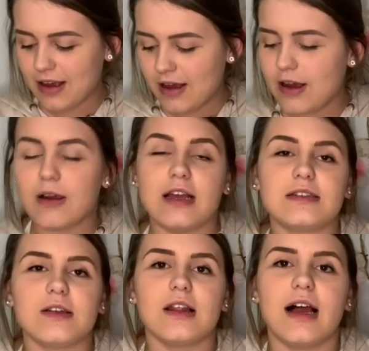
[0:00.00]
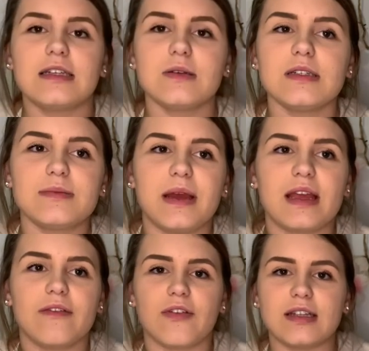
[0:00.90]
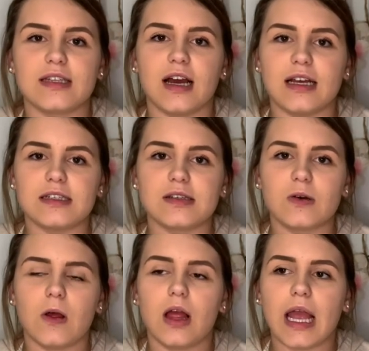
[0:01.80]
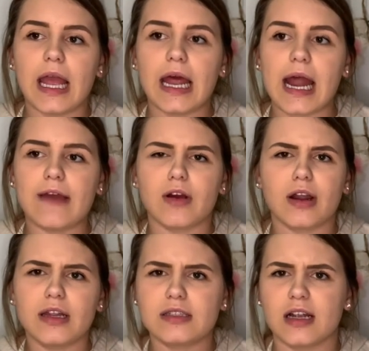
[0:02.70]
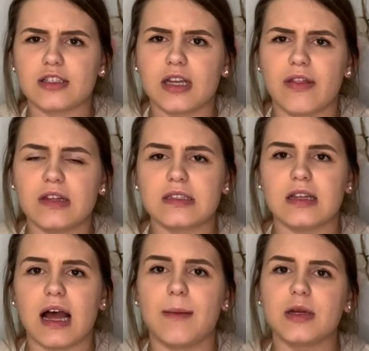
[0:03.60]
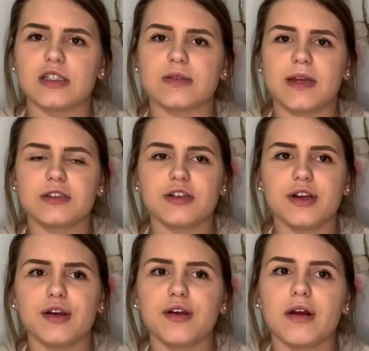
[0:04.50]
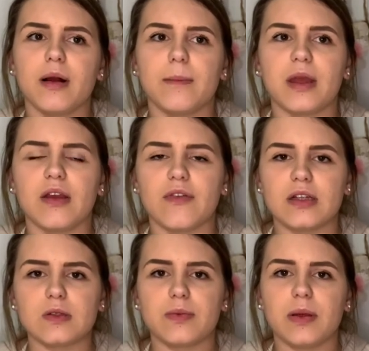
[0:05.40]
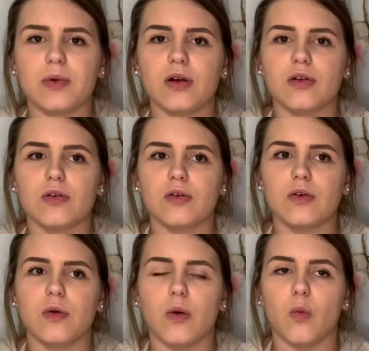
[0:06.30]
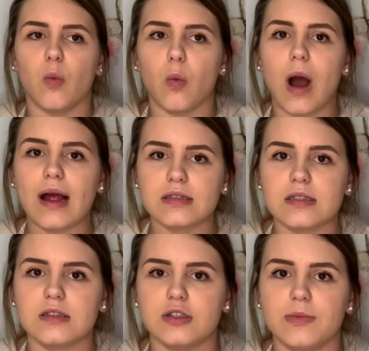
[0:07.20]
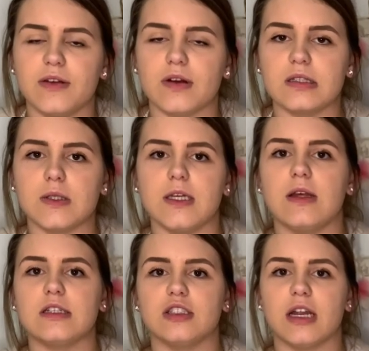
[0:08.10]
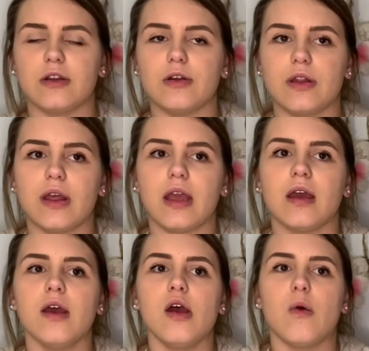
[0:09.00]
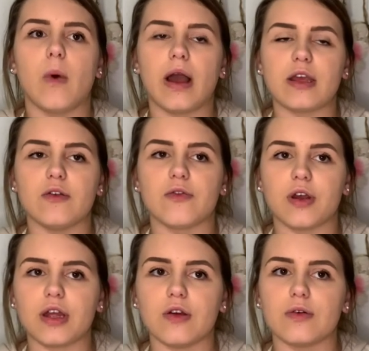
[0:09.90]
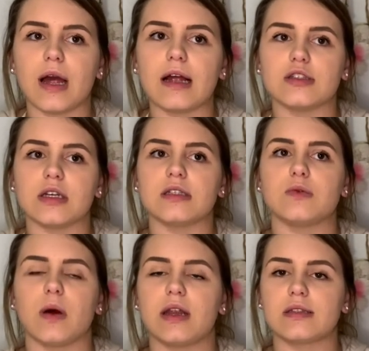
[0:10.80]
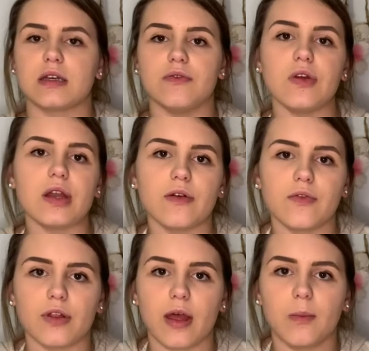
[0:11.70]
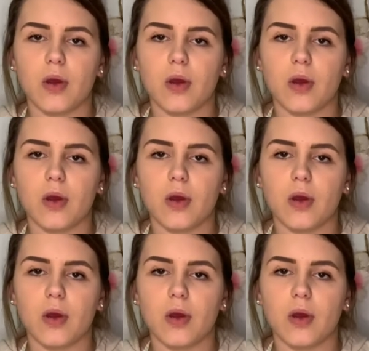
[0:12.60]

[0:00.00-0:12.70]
Okay, so the last one is making friends in high school, and I've already touched on this a lot, but just make sure you're being friends with people who want to be friends with you, like genuinely want you for you, not just when it's convenient for them,